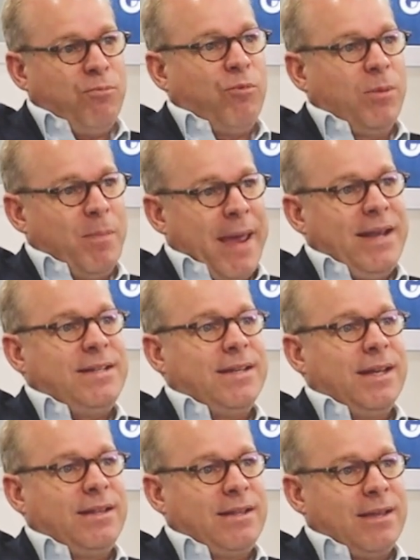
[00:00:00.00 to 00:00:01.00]
what makes
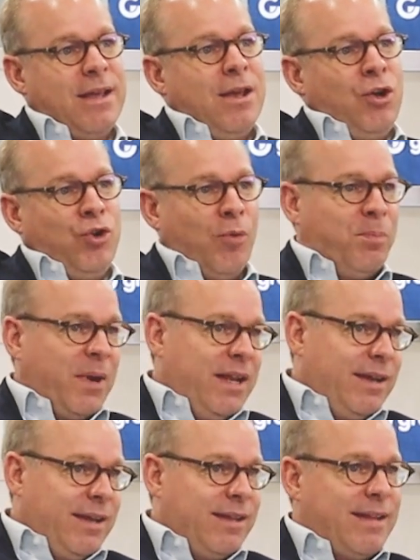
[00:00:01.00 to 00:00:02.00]
it
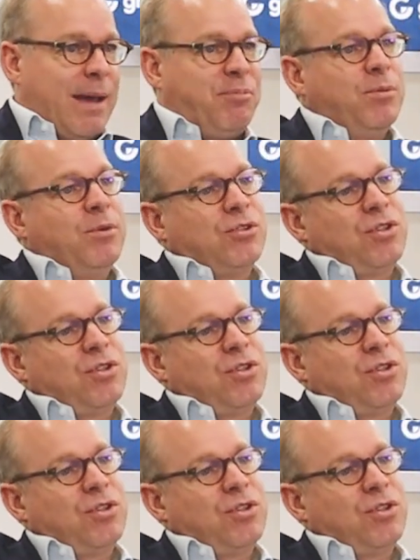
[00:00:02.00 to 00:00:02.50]
completely adaptable,